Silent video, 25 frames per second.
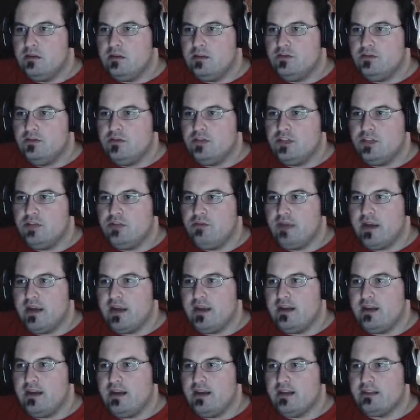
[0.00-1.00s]
Soon she
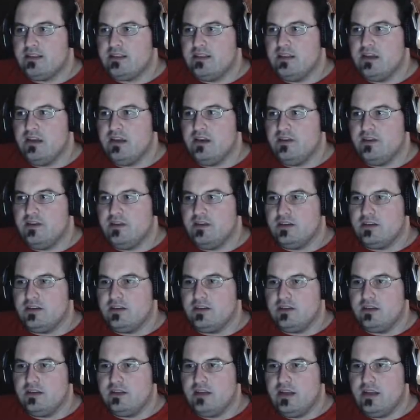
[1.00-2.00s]
recognized none of
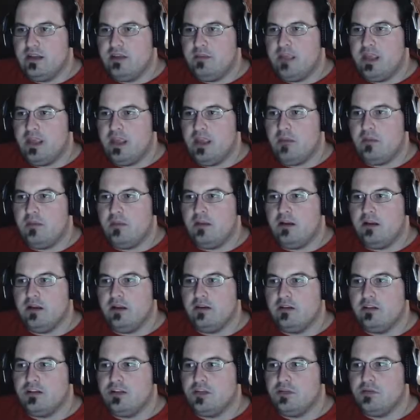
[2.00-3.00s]
us, and it became
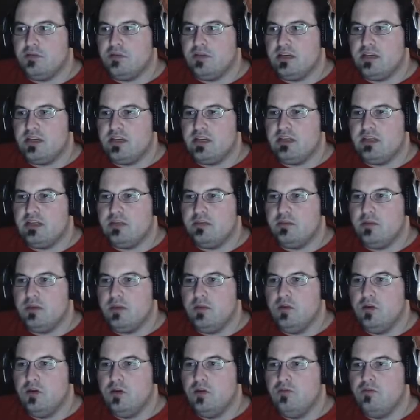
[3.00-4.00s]
clear that she would need to
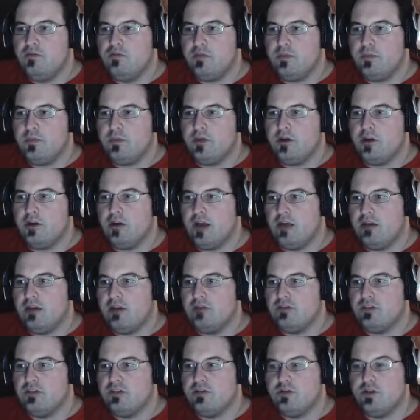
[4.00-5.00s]
be moved from her
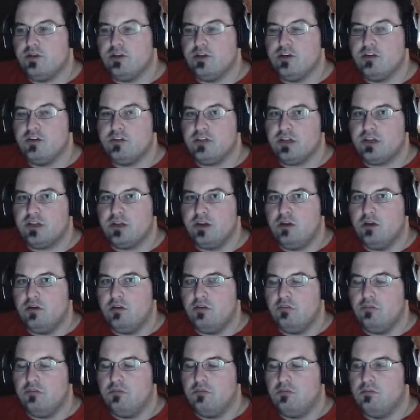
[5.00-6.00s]
house to a nursing
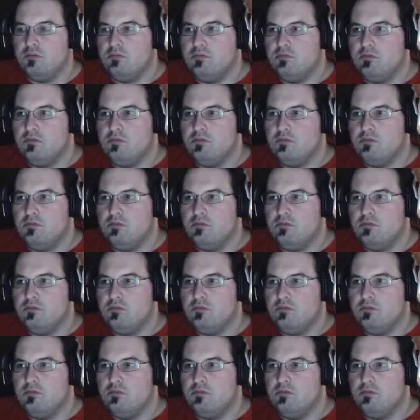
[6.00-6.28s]
home.